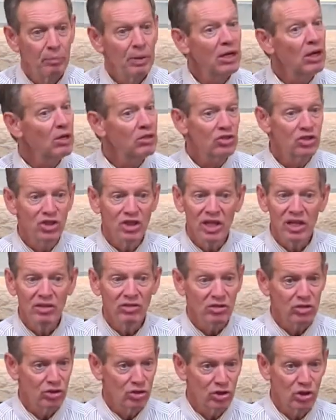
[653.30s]
because
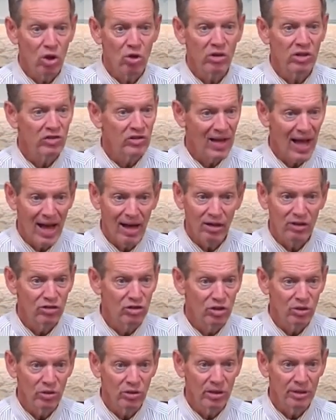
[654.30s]
Jesus showed us how to
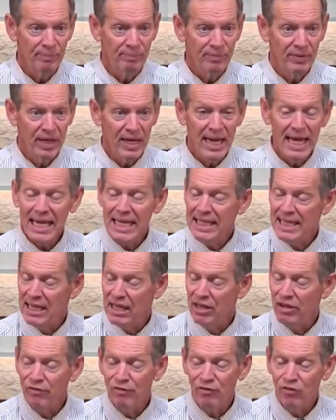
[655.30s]
do it. He
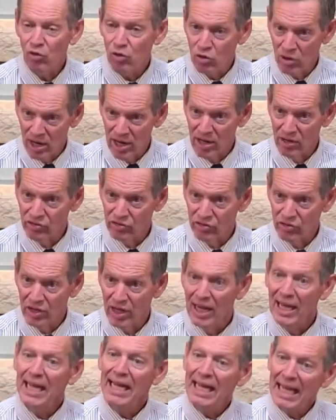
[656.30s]
did it for us.
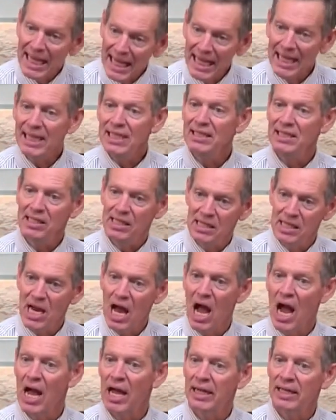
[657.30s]
He
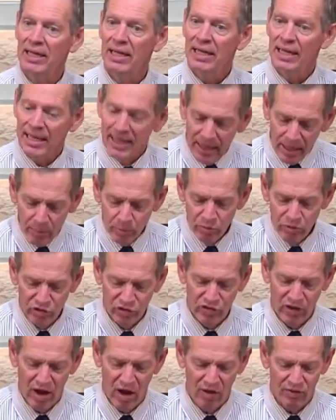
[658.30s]
denied
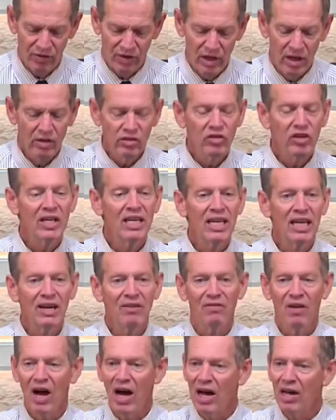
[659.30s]
himself to
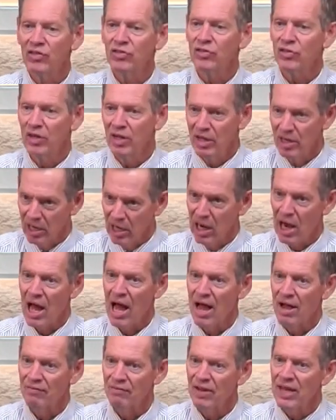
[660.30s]
give us
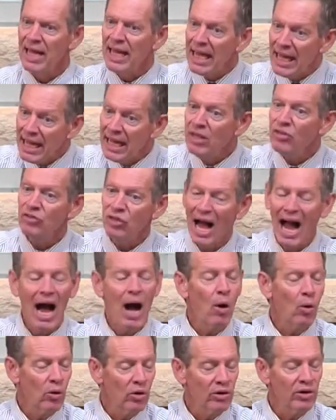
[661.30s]
life. He's
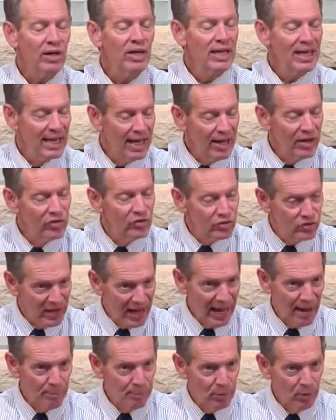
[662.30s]
our
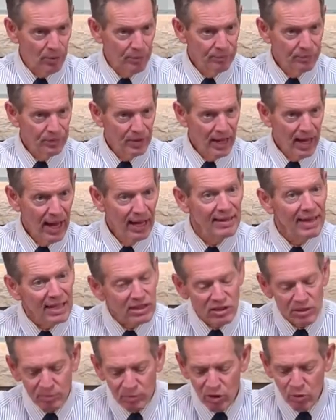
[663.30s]
example. And
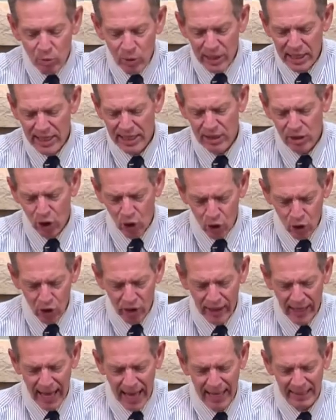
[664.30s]
that's something we need to
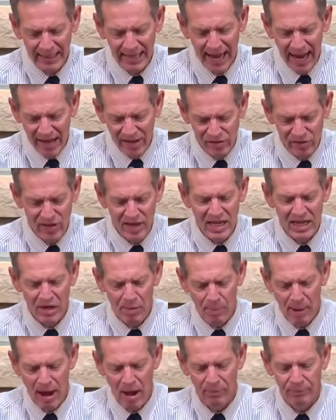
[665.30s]
look at and think
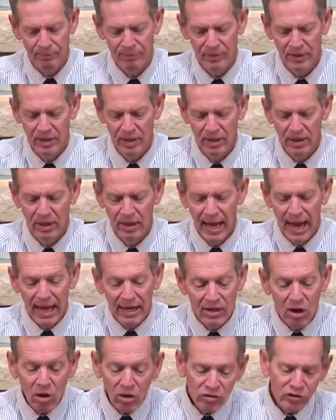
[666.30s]
about.
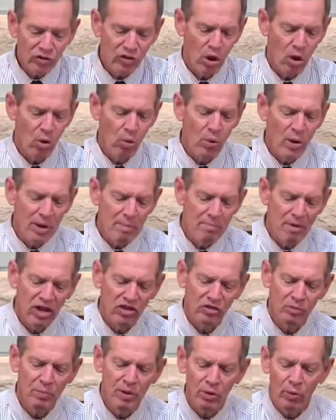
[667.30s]
And also, we
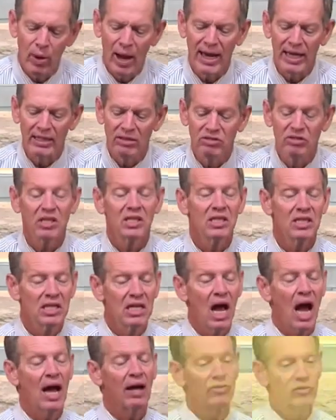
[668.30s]
must be ready to
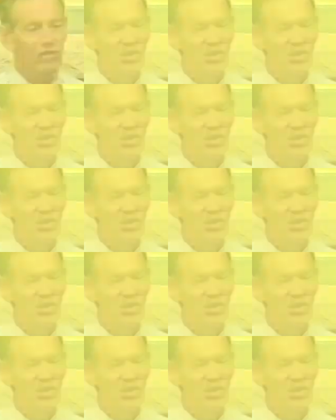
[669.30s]
deny